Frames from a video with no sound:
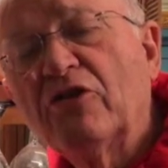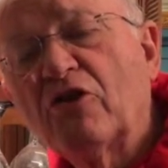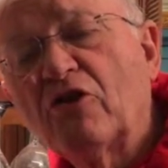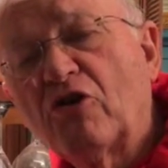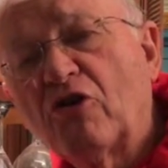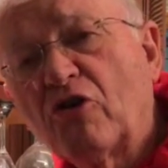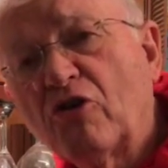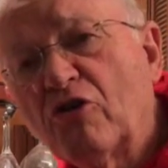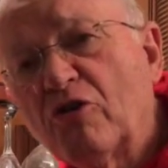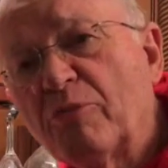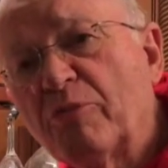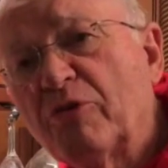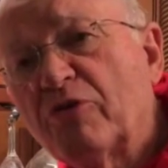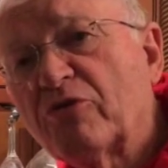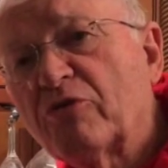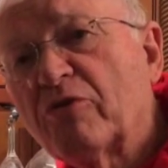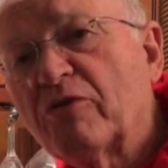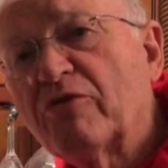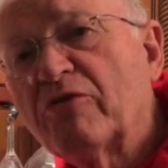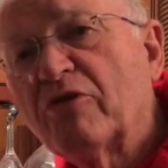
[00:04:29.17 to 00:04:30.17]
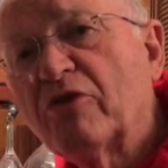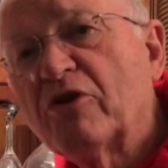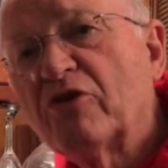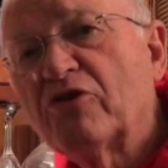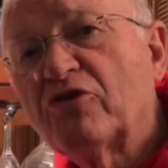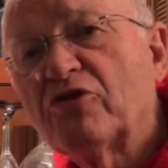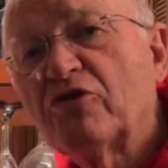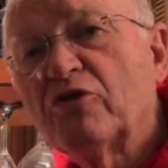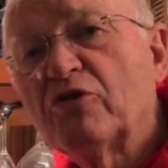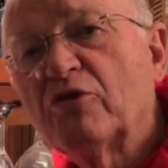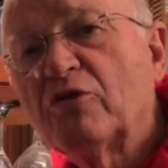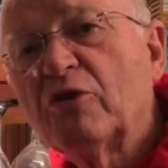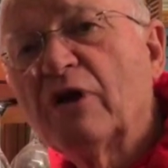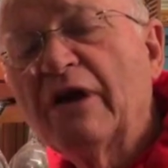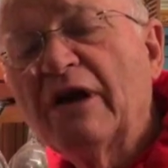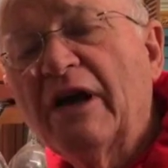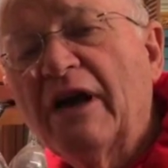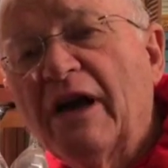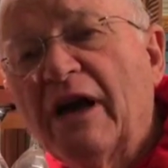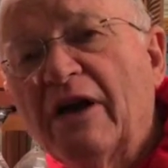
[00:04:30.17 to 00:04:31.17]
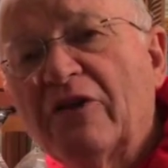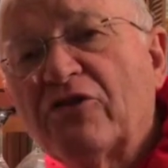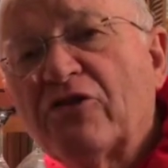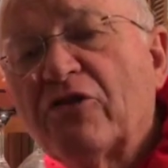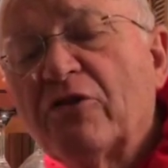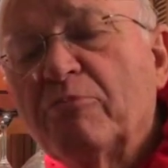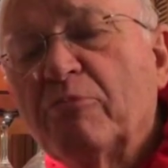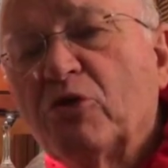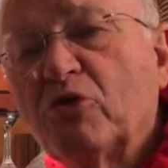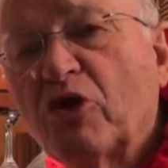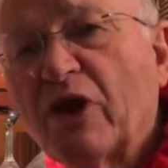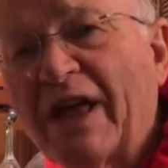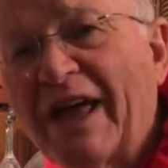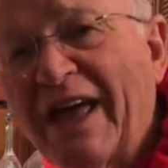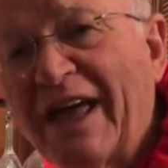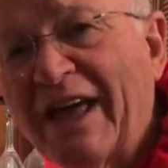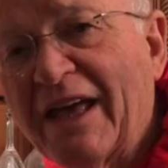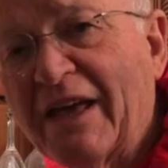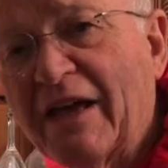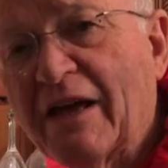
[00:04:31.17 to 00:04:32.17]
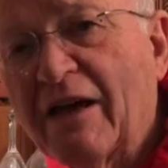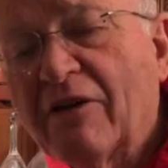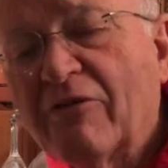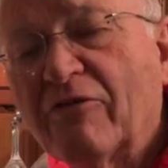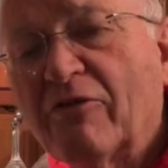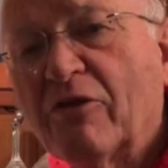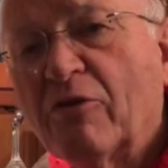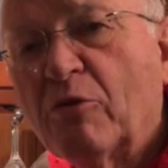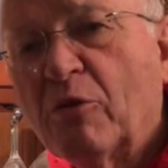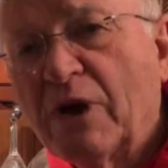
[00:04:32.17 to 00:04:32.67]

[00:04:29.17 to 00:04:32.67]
the group is referred to as the bouquet of the